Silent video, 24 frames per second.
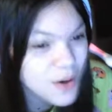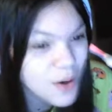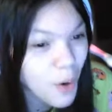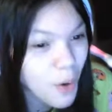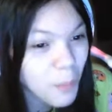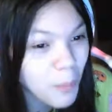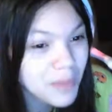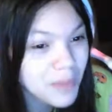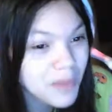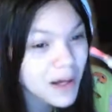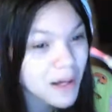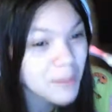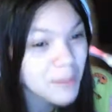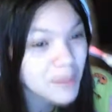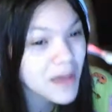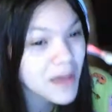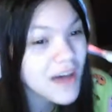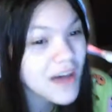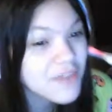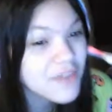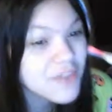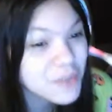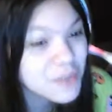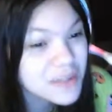to open up
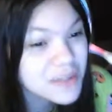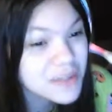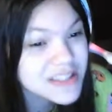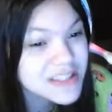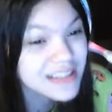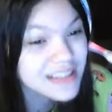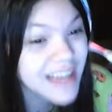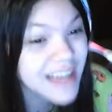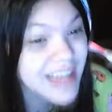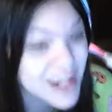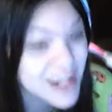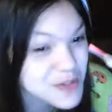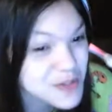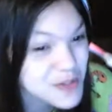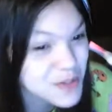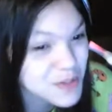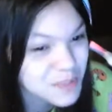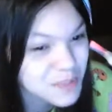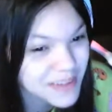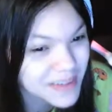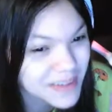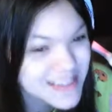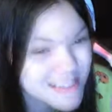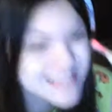everyone's
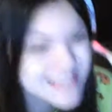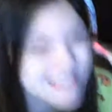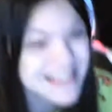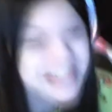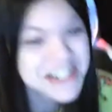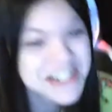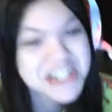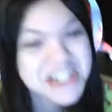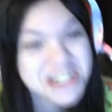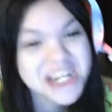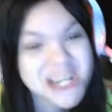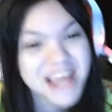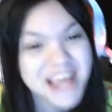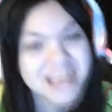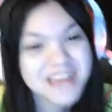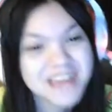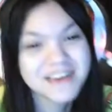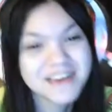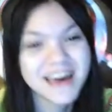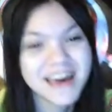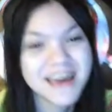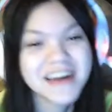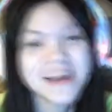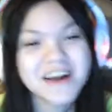electric bills, then shake
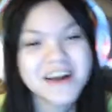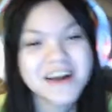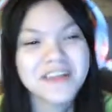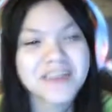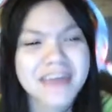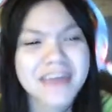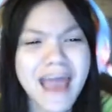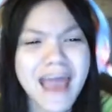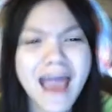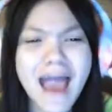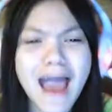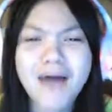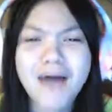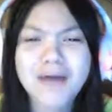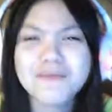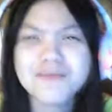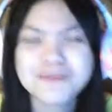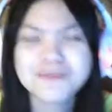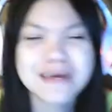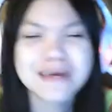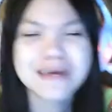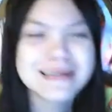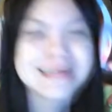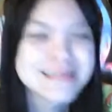your head at all the
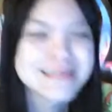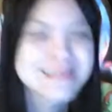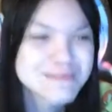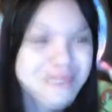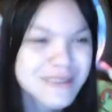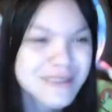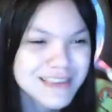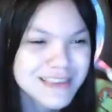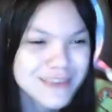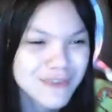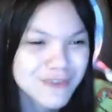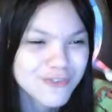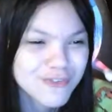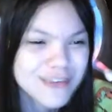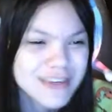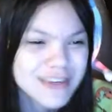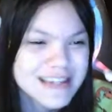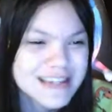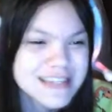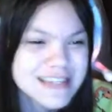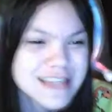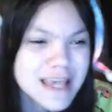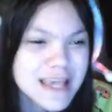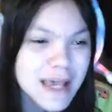outrageous monthly
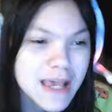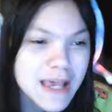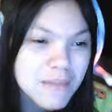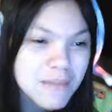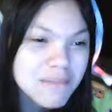fees.